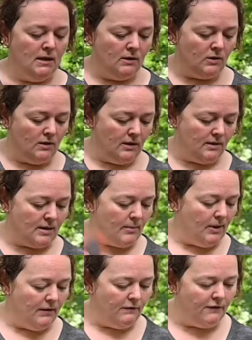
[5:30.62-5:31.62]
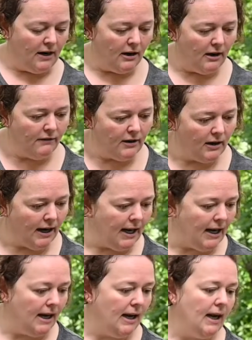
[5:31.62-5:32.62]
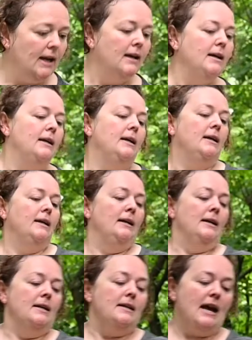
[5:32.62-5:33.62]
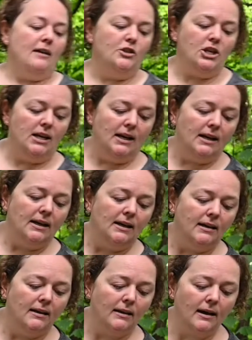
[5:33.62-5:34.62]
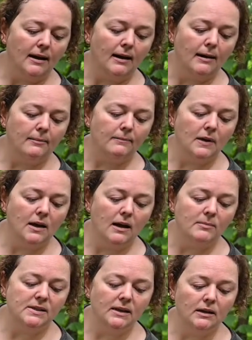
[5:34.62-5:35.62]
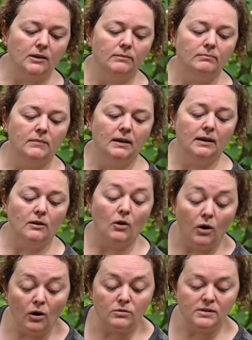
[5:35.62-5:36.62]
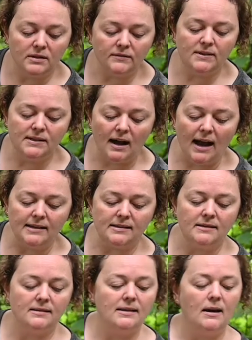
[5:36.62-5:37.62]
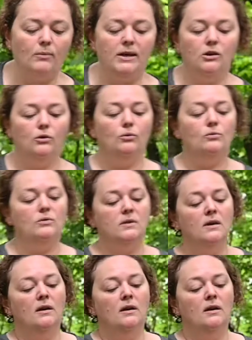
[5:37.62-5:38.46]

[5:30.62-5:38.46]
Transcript: So these come in very, very handy. Nalgene comes in a host of sizes that we use